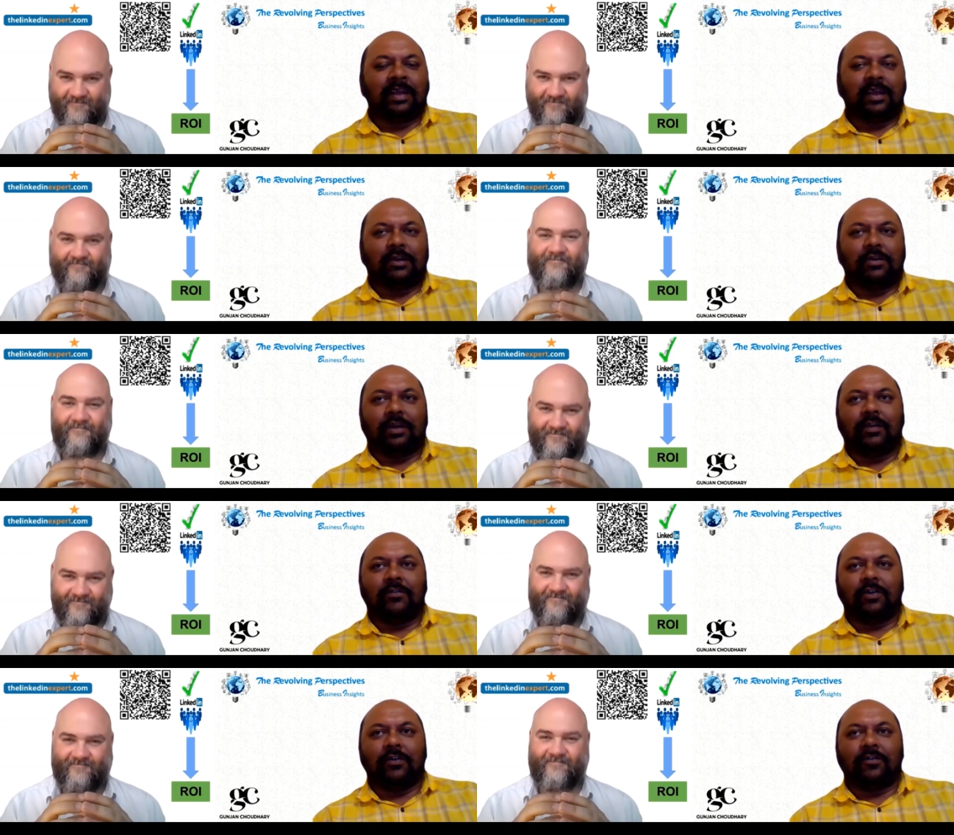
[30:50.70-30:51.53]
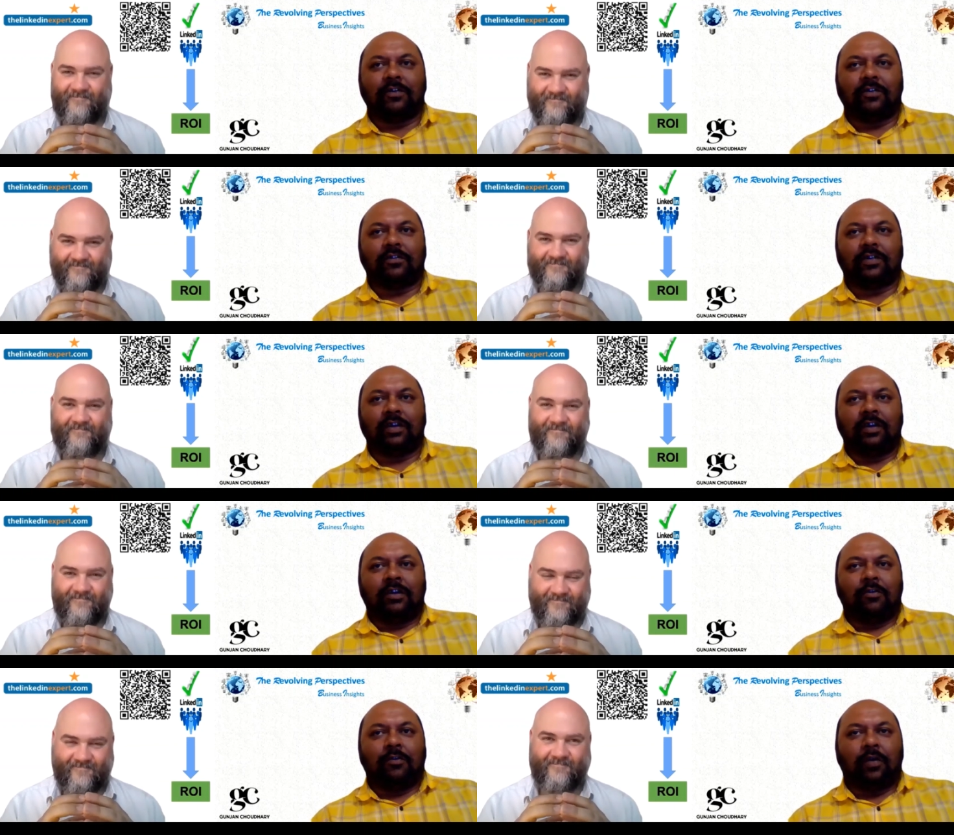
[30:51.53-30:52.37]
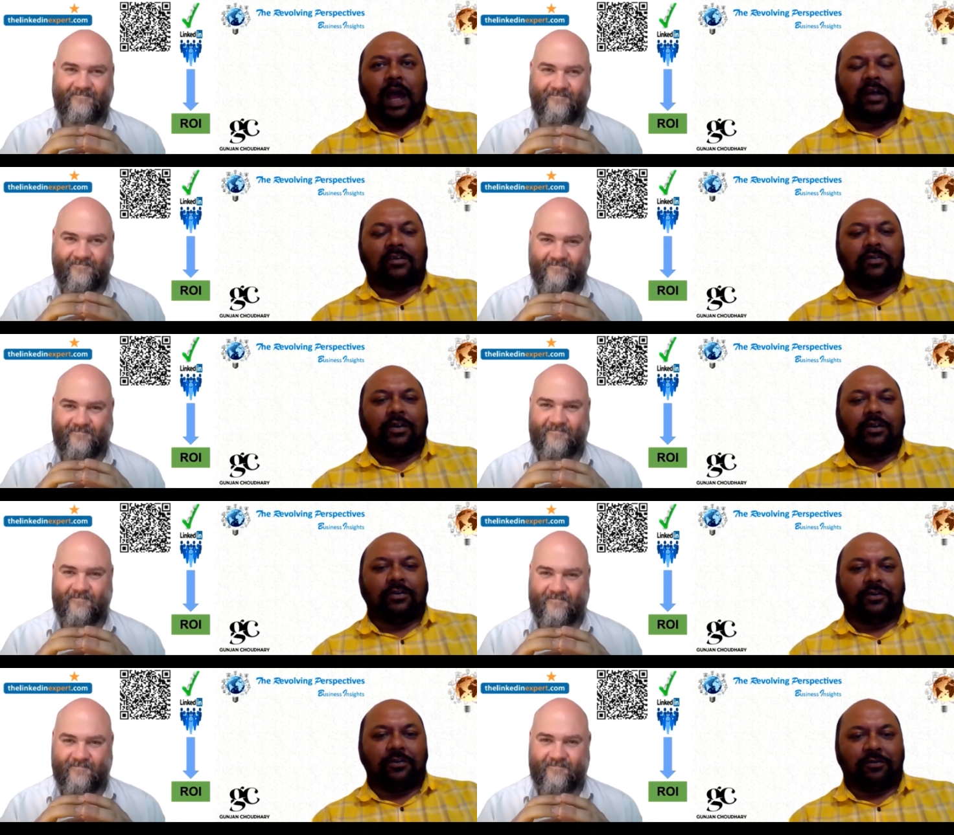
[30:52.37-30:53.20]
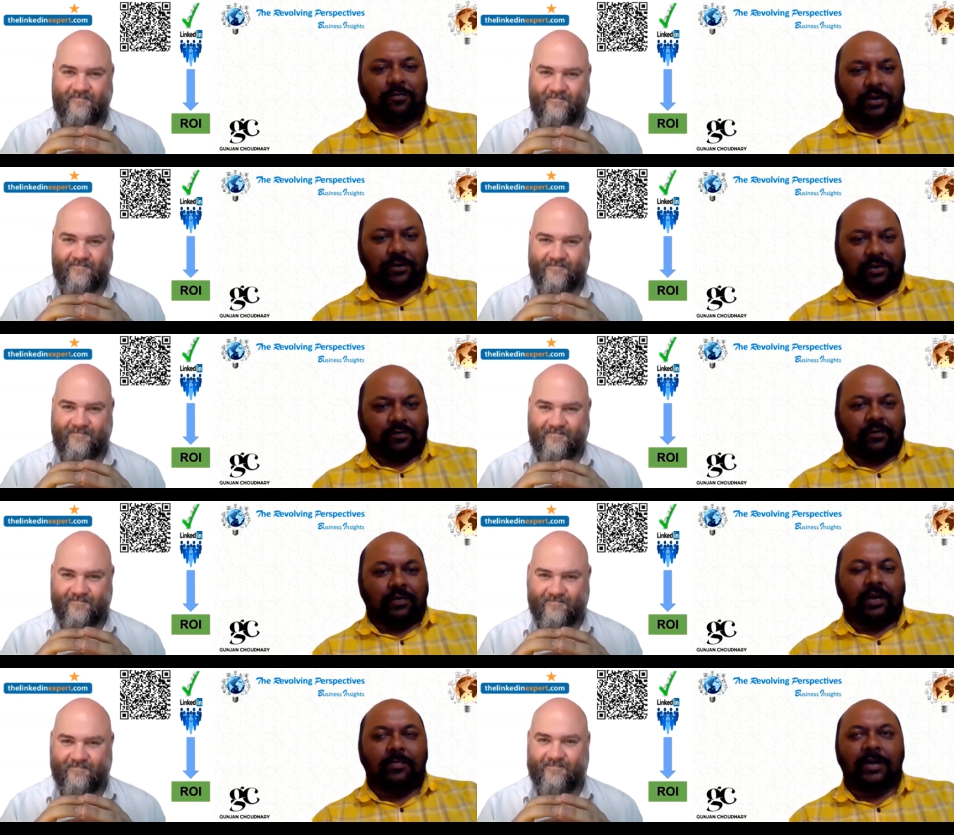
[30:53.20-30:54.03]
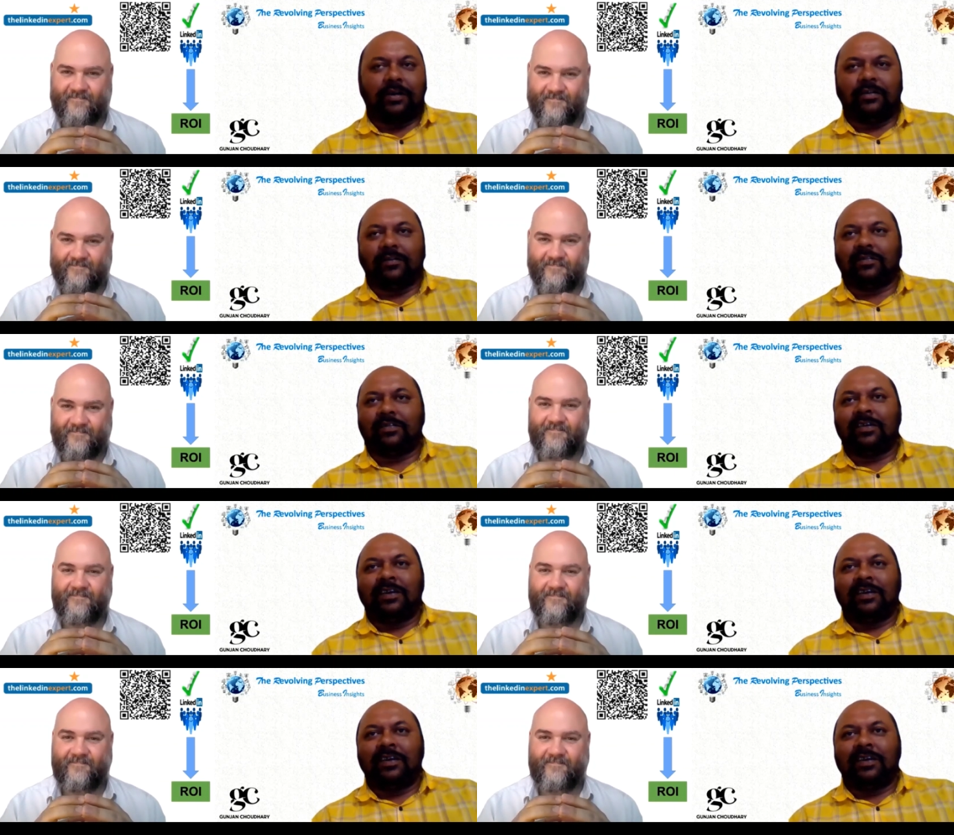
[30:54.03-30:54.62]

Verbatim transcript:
Speaker 1: You know, he was the first who actually introduced me to this word abundance